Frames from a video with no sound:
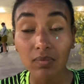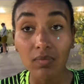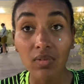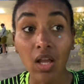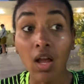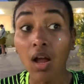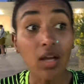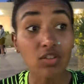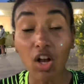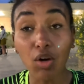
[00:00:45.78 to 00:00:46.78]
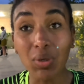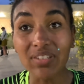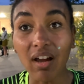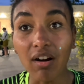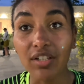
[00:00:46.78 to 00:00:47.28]
It's always
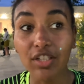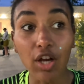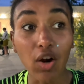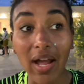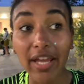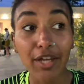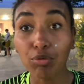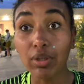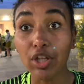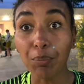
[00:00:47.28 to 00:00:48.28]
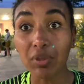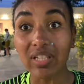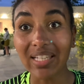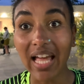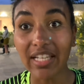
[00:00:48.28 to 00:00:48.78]
hard. You know, I hate when they put
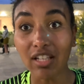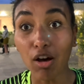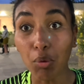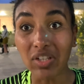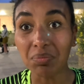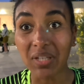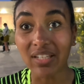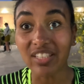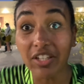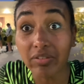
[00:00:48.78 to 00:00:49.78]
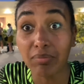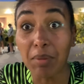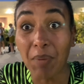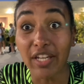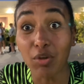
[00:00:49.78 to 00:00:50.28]
the light always because it gives me
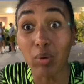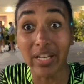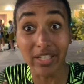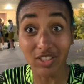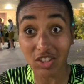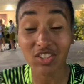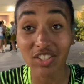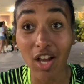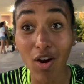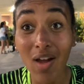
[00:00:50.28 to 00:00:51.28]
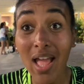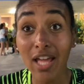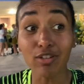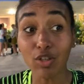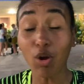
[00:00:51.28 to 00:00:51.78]
panic when I just fall. I was
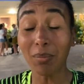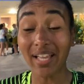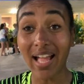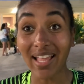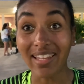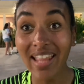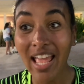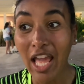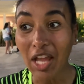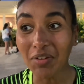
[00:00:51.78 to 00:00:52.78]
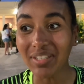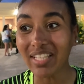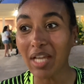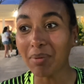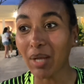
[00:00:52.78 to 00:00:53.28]
like, oh my God. Every
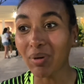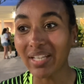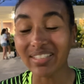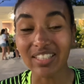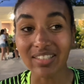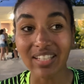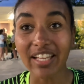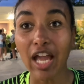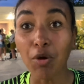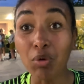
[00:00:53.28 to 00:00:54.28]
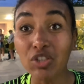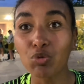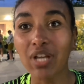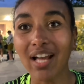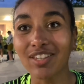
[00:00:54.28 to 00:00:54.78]
time I race, it's just like, I wish
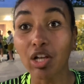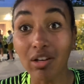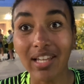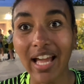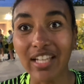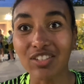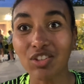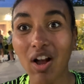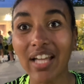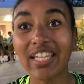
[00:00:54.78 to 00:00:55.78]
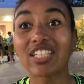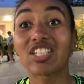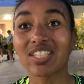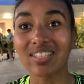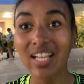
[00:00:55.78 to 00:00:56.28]
we had no light so I can
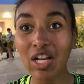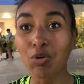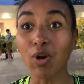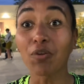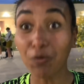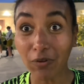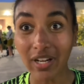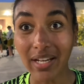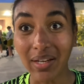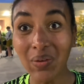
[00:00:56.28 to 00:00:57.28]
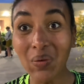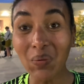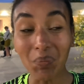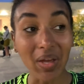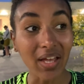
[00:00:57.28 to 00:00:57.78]
just
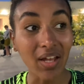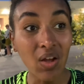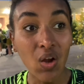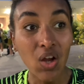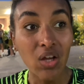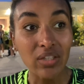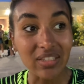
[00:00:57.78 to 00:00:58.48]
run free.